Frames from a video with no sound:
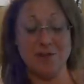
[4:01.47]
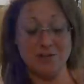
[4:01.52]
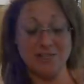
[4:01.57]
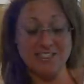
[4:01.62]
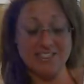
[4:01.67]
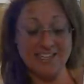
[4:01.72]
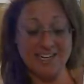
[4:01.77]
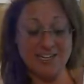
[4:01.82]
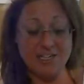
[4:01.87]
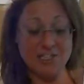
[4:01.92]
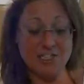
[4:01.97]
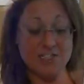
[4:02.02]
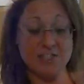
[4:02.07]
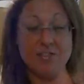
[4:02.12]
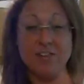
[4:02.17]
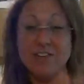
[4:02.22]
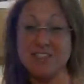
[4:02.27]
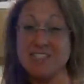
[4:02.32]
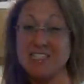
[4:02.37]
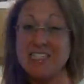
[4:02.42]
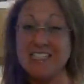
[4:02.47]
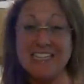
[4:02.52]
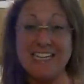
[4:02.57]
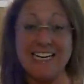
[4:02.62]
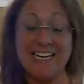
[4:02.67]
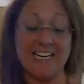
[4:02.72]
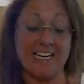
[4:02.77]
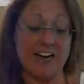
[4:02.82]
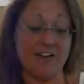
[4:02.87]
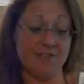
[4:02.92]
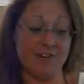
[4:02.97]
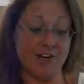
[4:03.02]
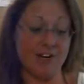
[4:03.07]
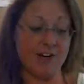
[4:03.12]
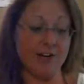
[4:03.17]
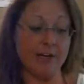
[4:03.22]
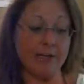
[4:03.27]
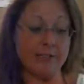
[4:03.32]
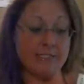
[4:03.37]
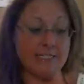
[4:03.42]
Your skin just feels clean after
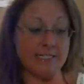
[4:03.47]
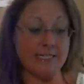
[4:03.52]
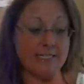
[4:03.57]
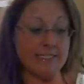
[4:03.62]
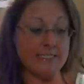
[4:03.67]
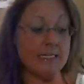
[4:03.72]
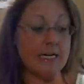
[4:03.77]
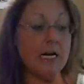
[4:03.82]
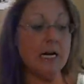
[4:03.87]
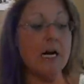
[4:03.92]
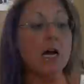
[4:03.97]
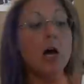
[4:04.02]
you use this.